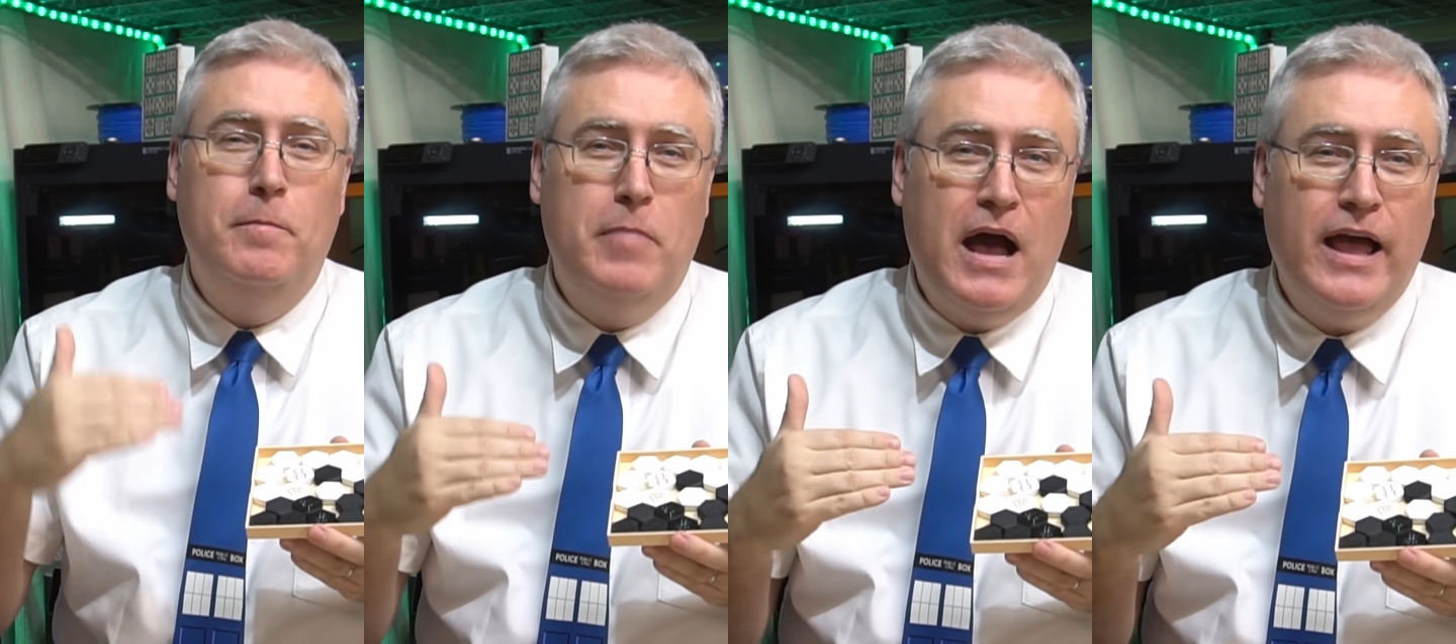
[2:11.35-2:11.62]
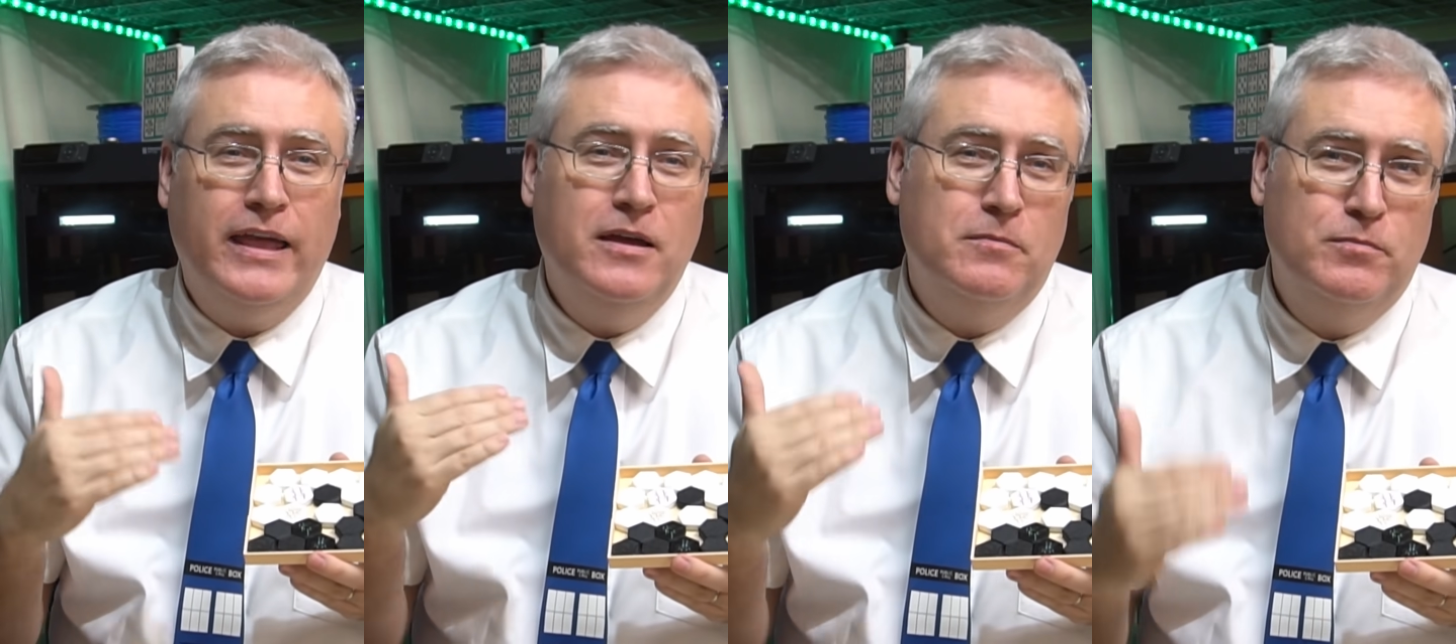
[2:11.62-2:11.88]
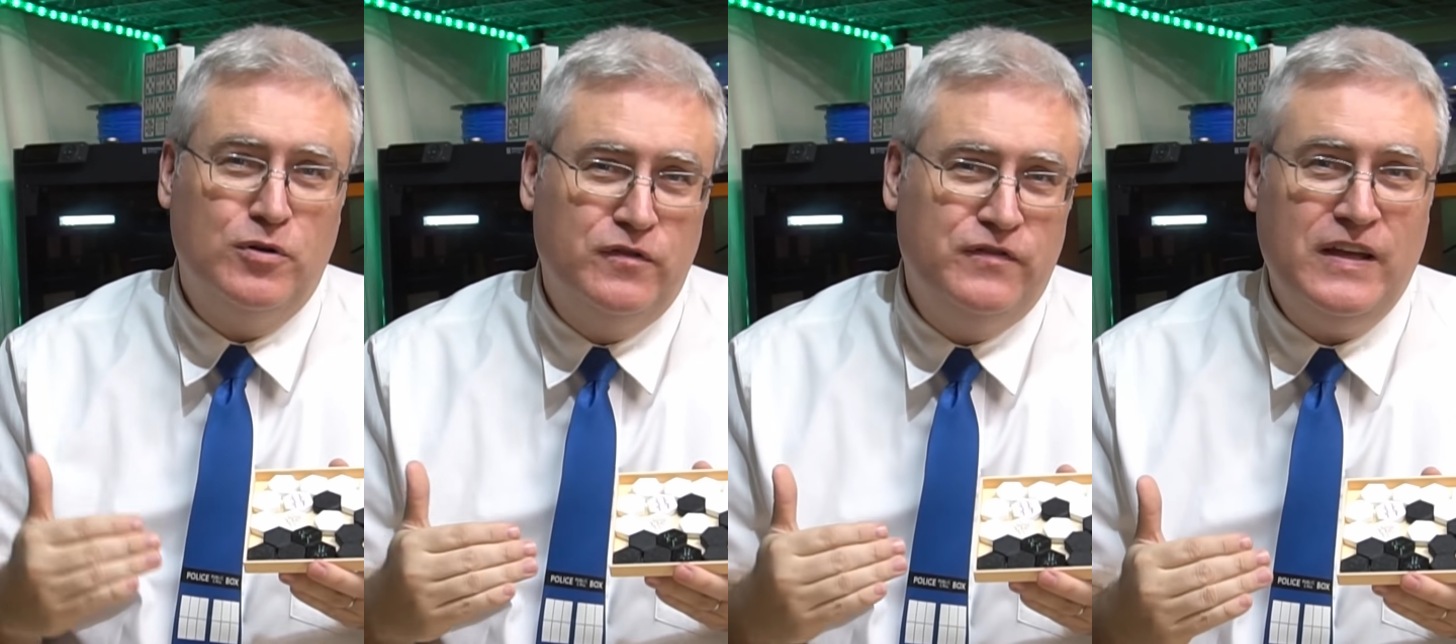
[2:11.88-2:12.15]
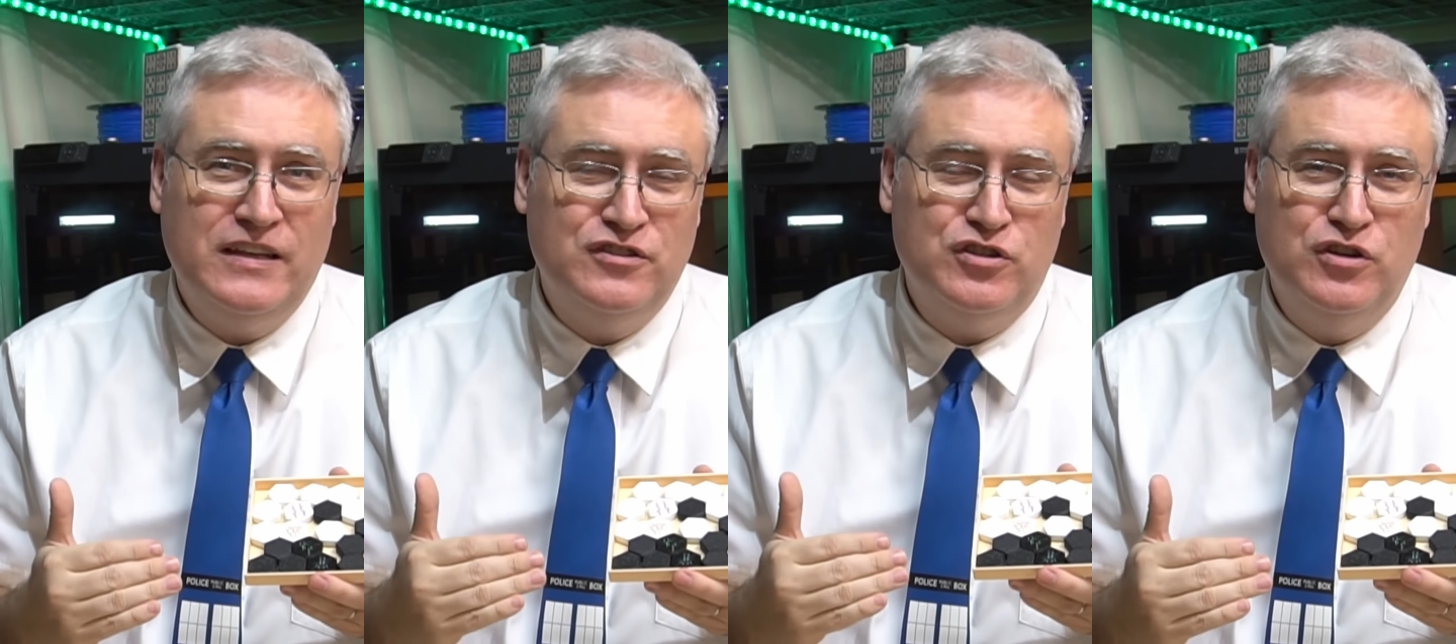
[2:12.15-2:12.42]
buy it
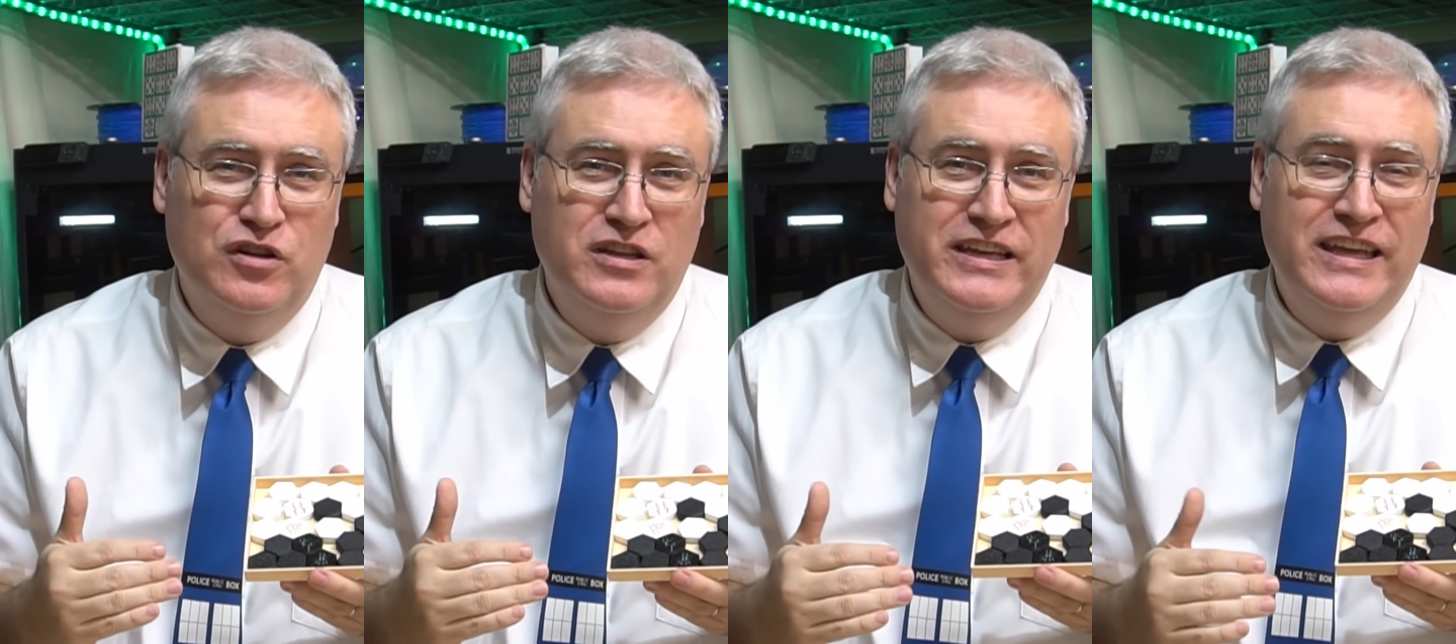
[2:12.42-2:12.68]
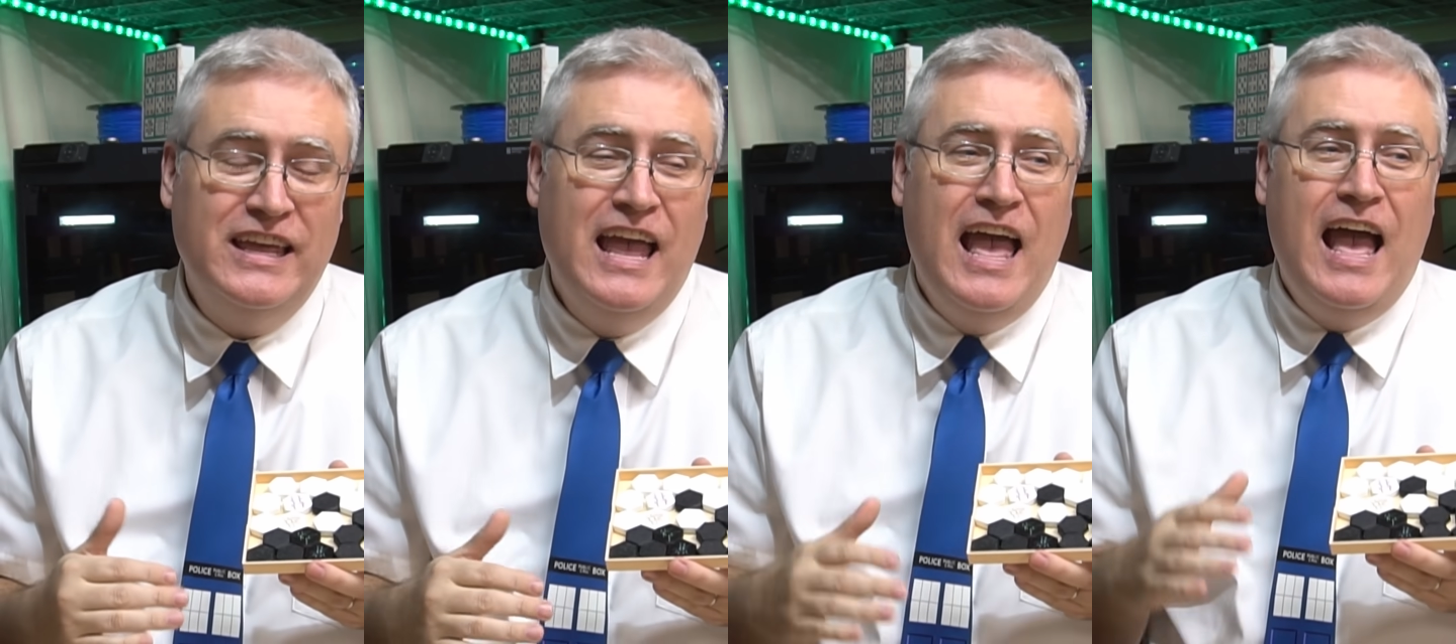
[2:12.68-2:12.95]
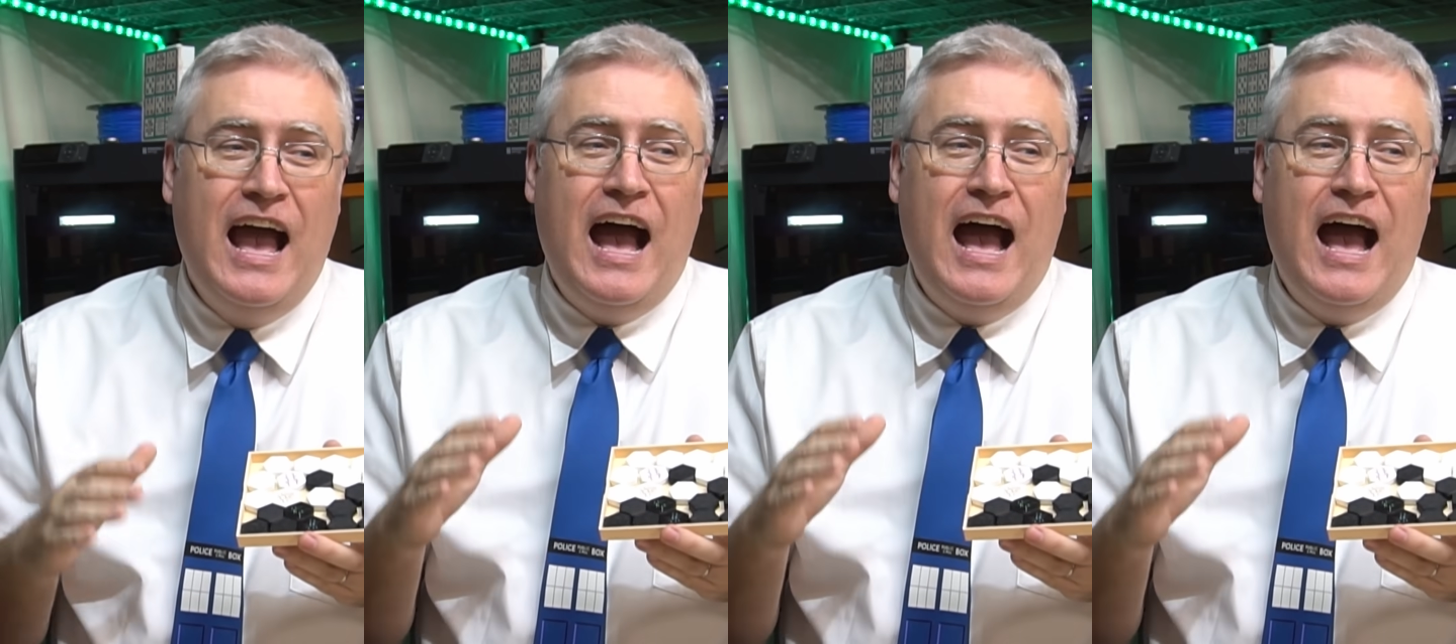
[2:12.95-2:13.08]
professionally,